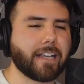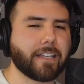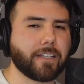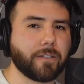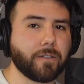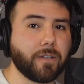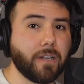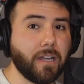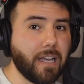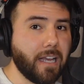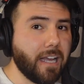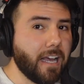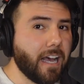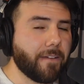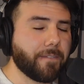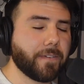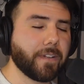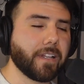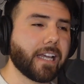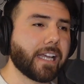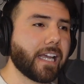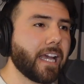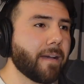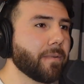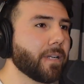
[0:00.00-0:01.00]
you. I feel
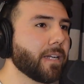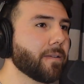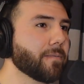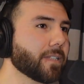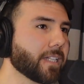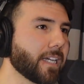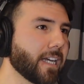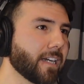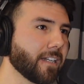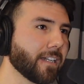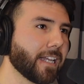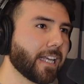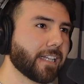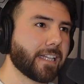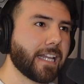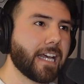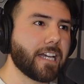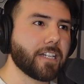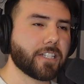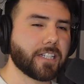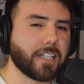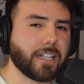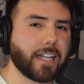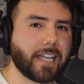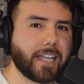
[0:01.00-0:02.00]
like Eminem's kind of like that
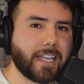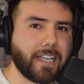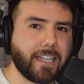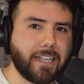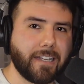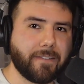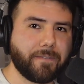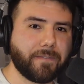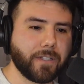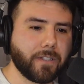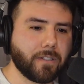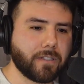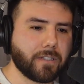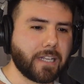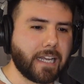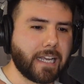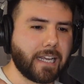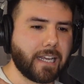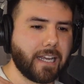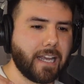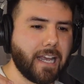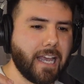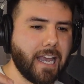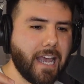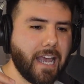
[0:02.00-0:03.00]
shit. Like it feels like
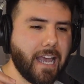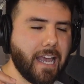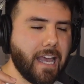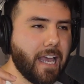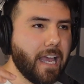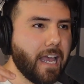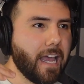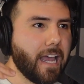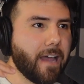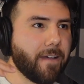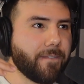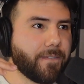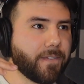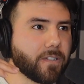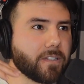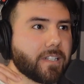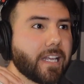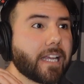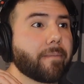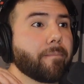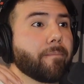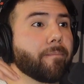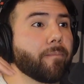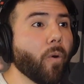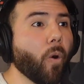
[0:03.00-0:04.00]

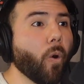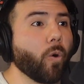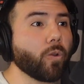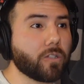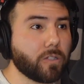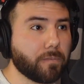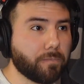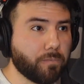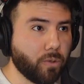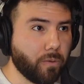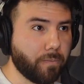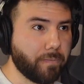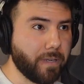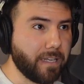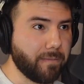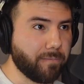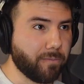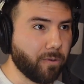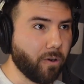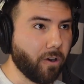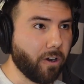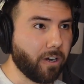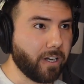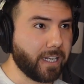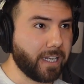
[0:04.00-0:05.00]
multiple
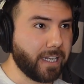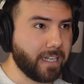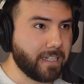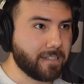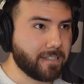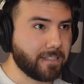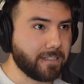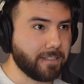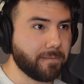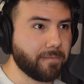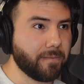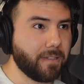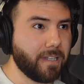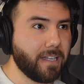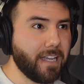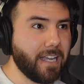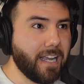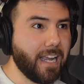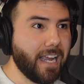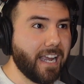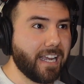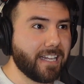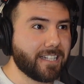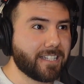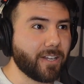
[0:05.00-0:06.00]
people are against him.
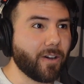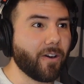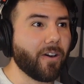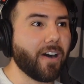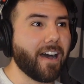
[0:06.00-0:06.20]
Yeah, so